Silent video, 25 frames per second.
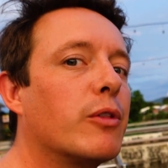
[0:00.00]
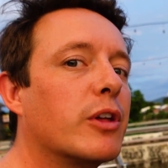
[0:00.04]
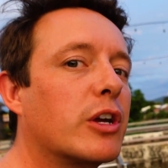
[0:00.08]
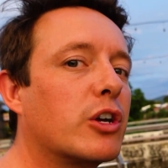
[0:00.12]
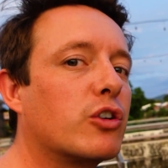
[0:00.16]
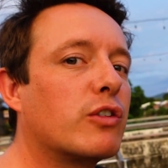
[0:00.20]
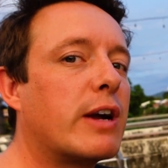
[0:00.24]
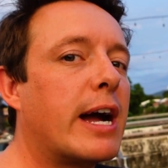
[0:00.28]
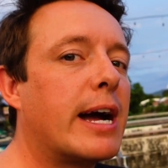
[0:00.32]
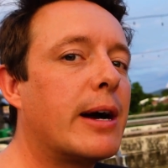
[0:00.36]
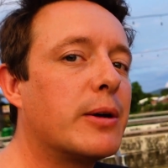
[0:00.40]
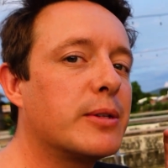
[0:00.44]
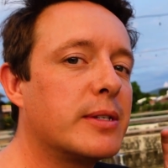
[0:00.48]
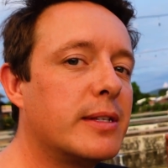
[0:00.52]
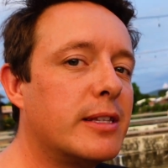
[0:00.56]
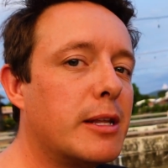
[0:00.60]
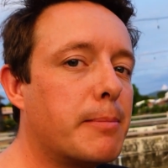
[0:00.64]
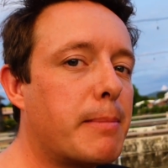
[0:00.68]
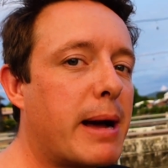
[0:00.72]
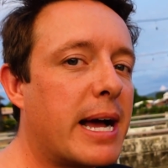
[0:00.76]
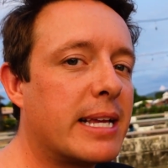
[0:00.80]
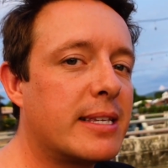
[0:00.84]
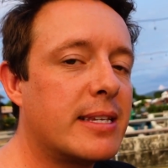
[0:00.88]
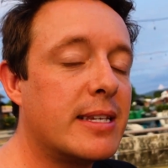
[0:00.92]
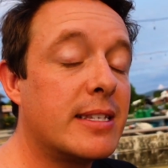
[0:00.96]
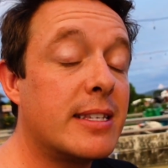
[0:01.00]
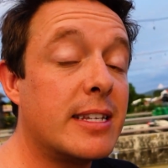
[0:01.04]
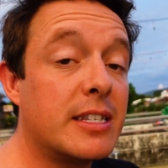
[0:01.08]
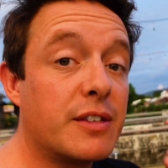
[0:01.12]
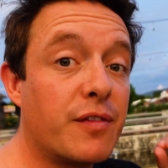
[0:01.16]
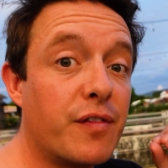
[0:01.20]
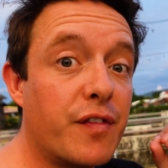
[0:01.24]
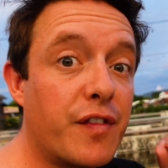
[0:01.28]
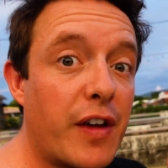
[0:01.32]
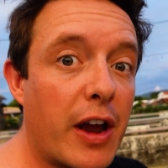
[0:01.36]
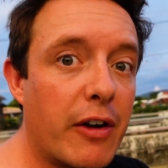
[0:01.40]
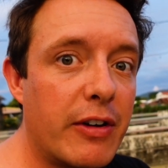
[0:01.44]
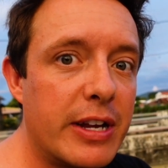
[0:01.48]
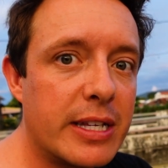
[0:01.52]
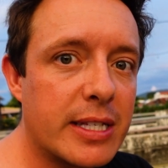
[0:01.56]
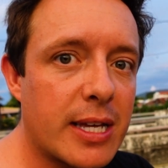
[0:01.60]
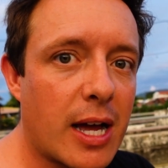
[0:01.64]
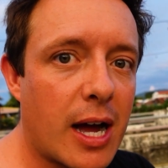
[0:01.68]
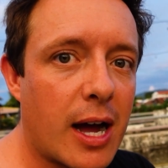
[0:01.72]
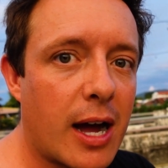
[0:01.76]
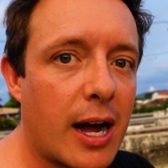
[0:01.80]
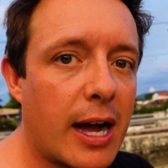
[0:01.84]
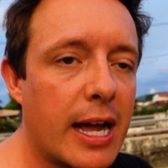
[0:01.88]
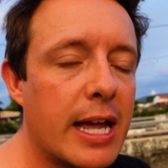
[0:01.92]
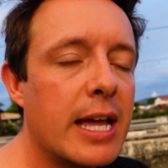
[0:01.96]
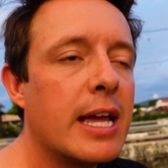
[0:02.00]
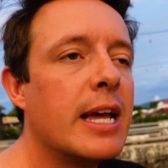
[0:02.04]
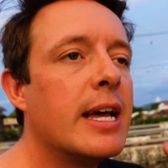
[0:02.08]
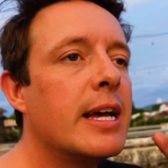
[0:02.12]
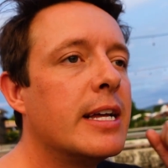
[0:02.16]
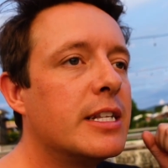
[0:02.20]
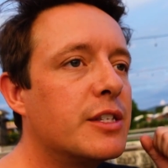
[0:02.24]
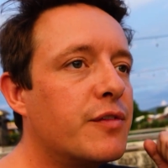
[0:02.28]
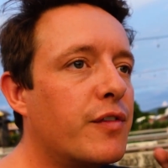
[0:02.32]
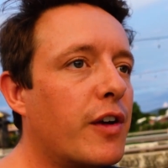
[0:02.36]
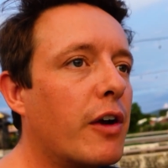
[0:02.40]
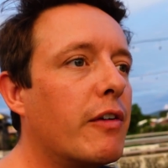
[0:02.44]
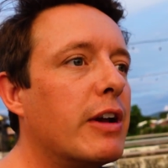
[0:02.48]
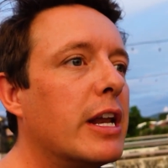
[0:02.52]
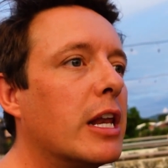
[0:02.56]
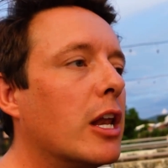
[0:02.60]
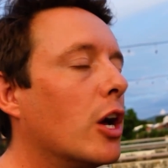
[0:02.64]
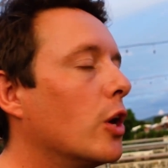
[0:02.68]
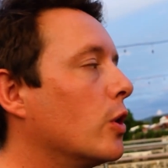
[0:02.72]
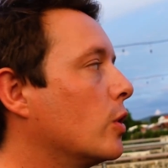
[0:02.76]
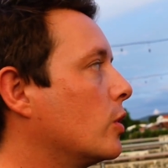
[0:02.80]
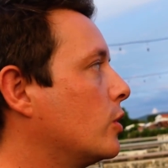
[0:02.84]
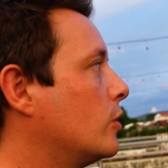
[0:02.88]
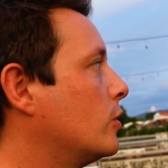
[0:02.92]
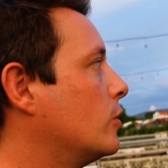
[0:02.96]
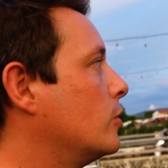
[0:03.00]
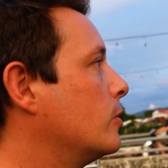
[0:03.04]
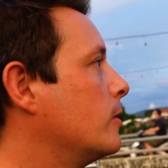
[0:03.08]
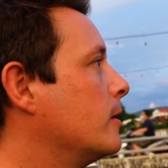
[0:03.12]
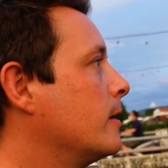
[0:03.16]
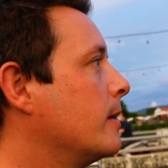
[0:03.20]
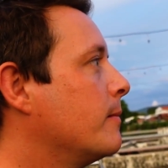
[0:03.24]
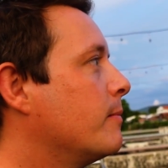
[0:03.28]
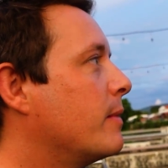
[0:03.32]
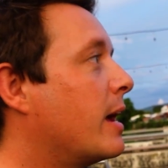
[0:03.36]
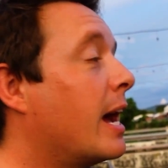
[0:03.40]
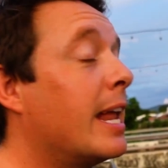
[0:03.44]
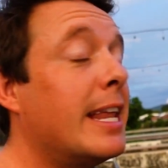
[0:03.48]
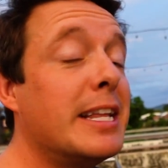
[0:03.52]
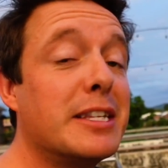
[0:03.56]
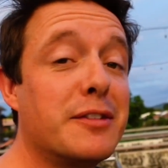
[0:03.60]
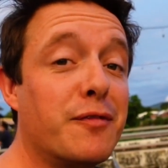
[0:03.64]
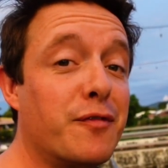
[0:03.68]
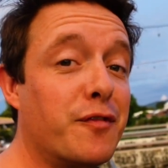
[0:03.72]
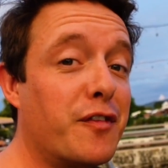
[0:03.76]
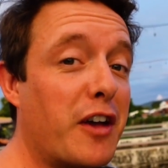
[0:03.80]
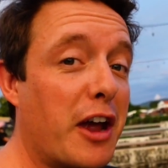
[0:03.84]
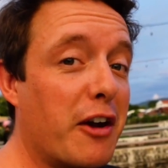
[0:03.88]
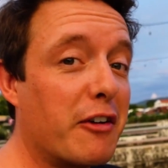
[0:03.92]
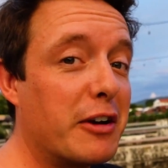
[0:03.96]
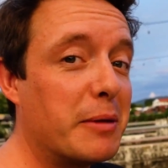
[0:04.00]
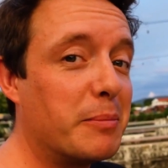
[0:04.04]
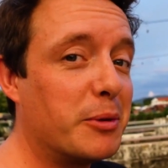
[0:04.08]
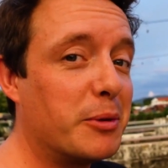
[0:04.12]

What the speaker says: the crowds and the masses. It's very Thai, it's very local, and it's very